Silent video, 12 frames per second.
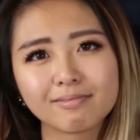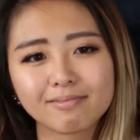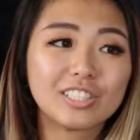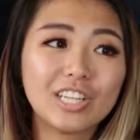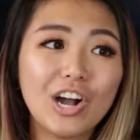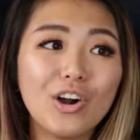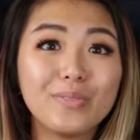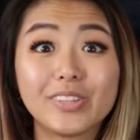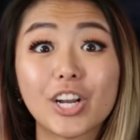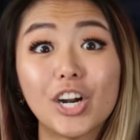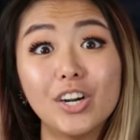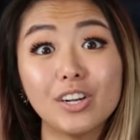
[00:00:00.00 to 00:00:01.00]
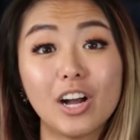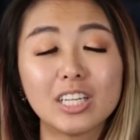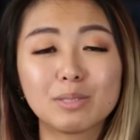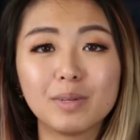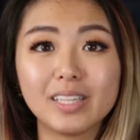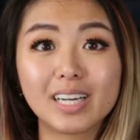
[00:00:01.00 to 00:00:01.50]
So the current
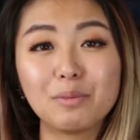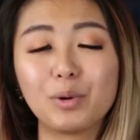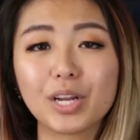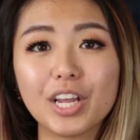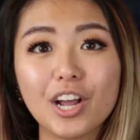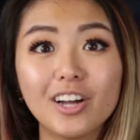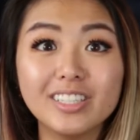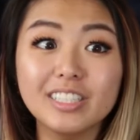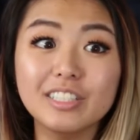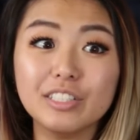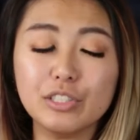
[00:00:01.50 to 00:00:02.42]
cosplay that I'm working on is